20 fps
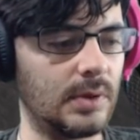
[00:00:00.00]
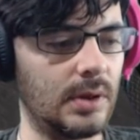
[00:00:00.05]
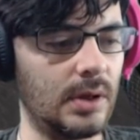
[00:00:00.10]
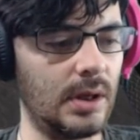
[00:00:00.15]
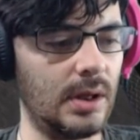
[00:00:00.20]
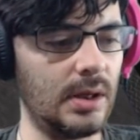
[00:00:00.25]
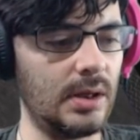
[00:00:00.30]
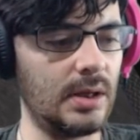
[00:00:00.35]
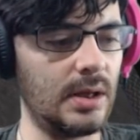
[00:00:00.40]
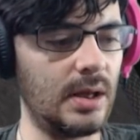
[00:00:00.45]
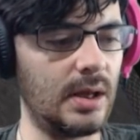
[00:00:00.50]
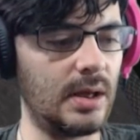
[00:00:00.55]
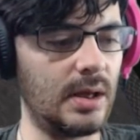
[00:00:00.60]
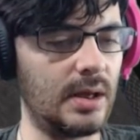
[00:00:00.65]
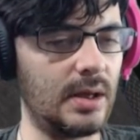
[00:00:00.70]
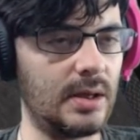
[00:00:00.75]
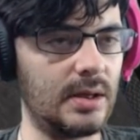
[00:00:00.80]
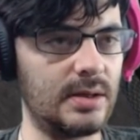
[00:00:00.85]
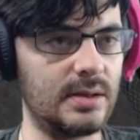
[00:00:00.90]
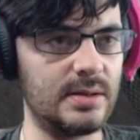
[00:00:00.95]
Okay,
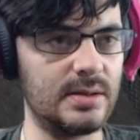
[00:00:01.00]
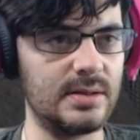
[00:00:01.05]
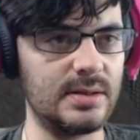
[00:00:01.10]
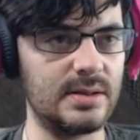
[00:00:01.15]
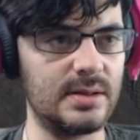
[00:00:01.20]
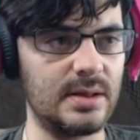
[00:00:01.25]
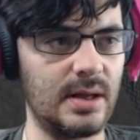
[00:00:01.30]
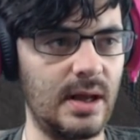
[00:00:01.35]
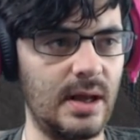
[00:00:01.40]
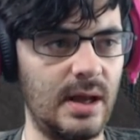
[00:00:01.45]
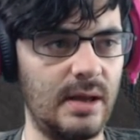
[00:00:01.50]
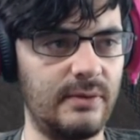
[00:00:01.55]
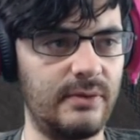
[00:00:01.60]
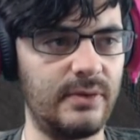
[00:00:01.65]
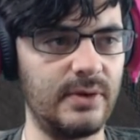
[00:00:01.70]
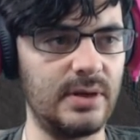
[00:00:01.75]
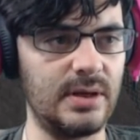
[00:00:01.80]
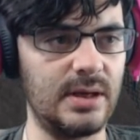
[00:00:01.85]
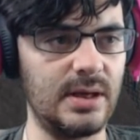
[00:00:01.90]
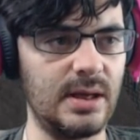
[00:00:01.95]
and
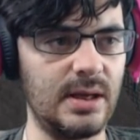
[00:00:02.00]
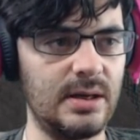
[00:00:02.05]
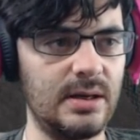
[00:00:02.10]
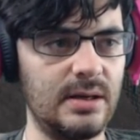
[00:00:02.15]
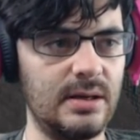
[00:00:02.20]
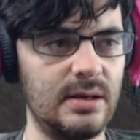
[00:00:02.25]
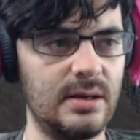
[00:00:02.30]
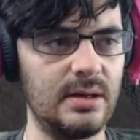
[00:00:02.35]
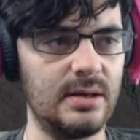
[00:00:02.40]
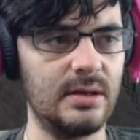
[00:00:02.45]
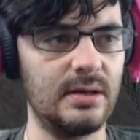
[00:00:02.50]
F again.